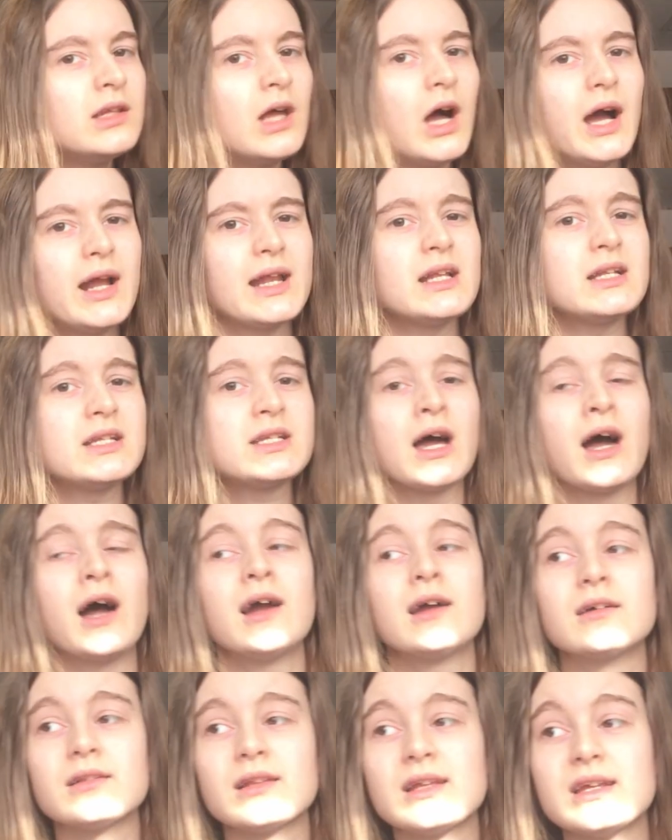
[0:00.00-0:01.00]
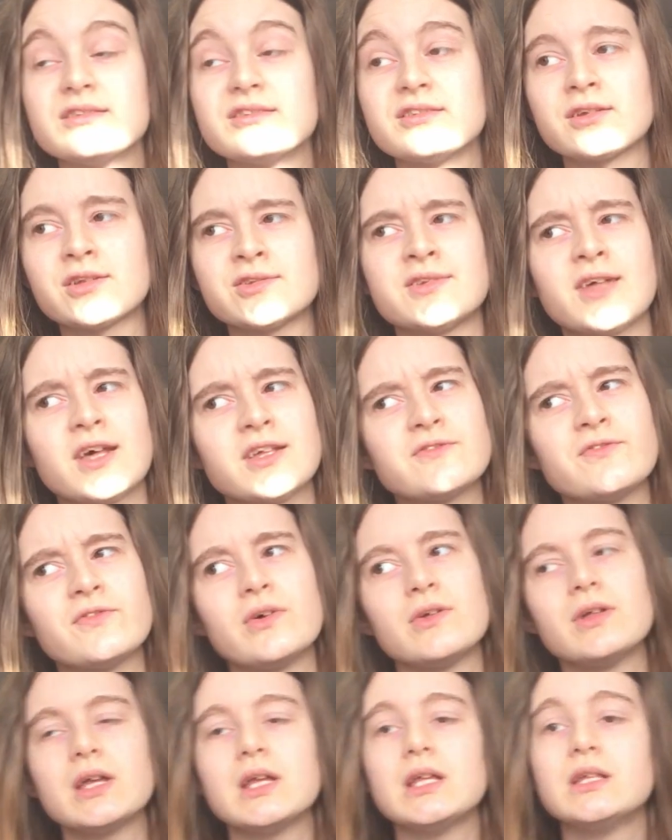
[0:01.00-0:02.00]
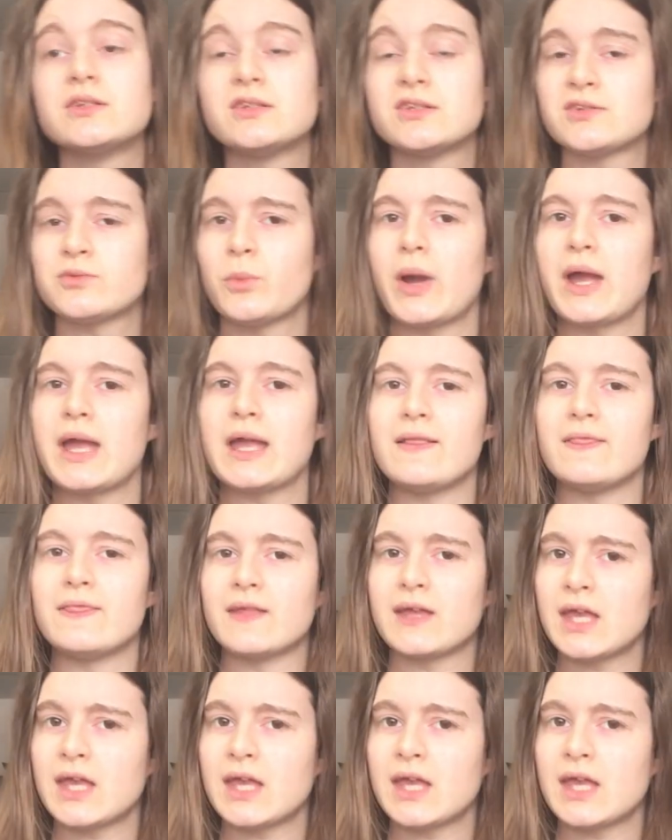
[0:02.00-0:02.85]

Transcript: not entirely successful in swaying the